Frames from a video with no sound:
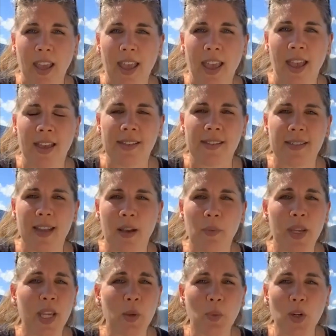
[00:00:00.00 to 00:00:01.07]
And
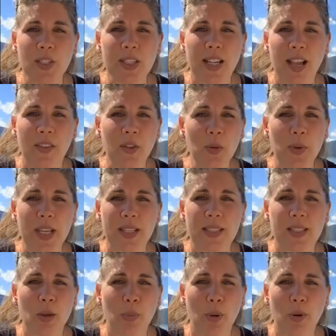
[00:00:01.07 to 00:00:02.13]
we can work together. We can
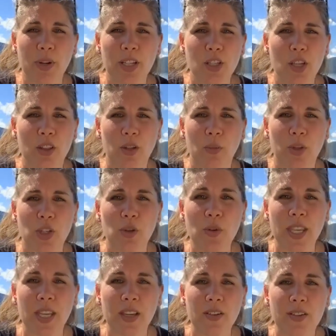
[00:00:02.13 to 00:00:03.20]
support each other. When you
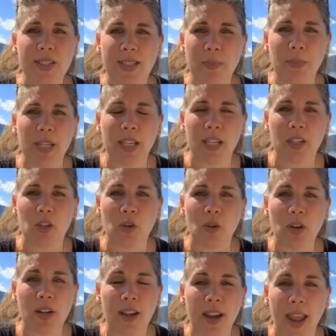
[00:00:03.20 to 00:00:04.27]
hear somebody in
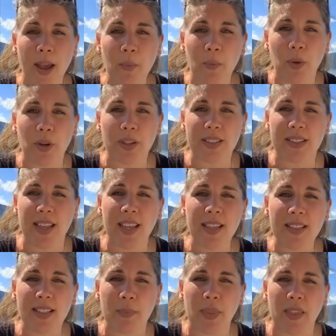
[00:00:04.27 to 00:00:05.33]
your network
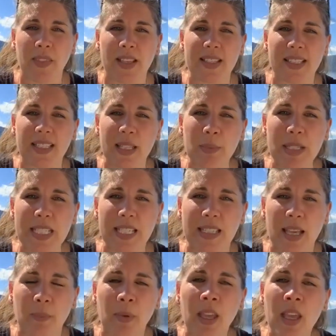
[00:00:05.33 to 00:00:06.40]
saying something that's limiting
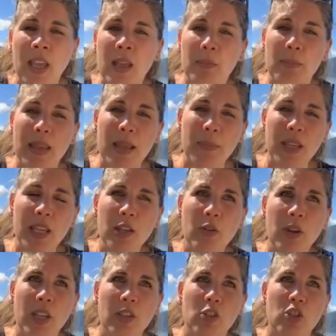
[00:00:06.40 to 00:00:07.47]
them, maybe you
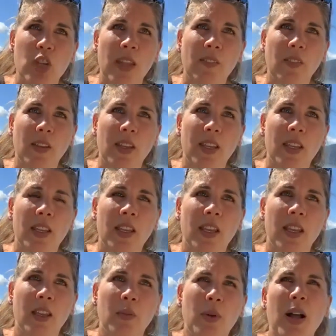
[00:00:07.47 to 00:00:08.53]
can gently...
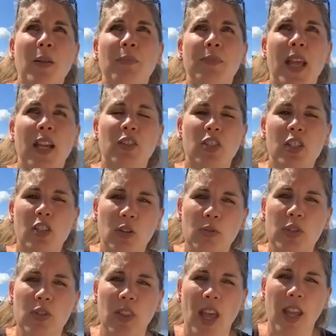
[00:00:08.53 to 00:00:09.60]
Well, actually,
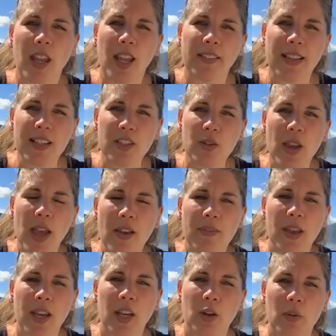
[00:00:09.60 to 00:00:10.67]
don't do that. Unless you have
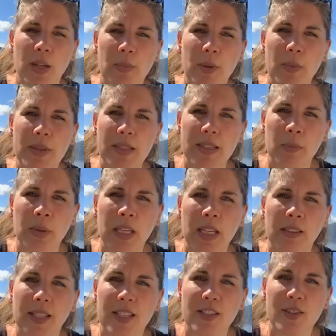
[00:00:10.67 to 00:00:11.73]
an agreement with somebody,
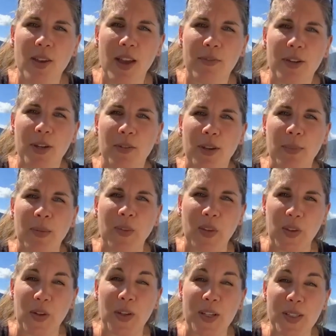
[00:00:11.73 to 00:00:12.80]
unless you have an agreement that
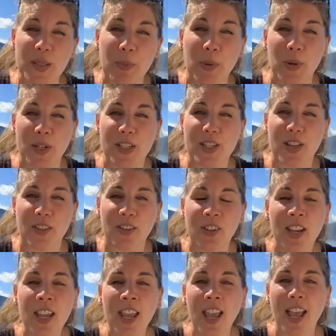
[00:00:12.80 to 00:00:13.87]
you're going to support each other
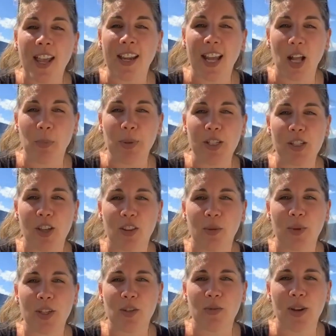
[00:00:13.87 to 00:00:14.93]
and help each other
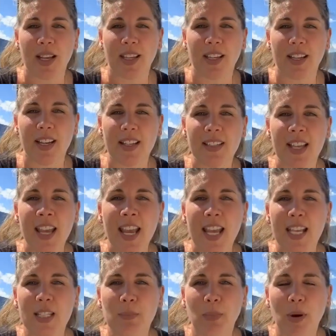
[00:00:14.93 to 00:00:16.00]
when you recognize,
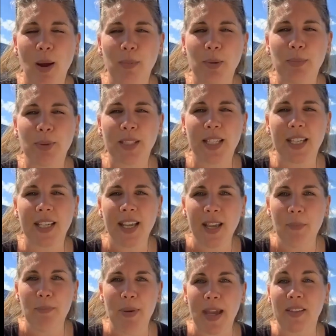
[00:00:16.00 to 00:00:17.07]
it's probably
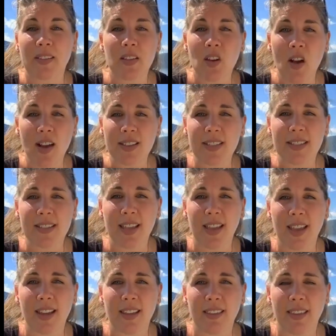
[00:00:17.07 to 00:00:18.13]
best not to
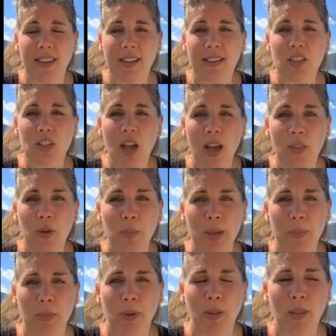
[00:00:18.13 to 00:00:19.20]
say anything to other
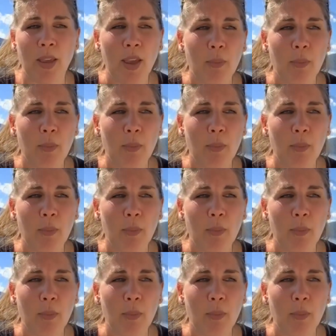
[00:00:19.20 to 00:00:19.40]
people.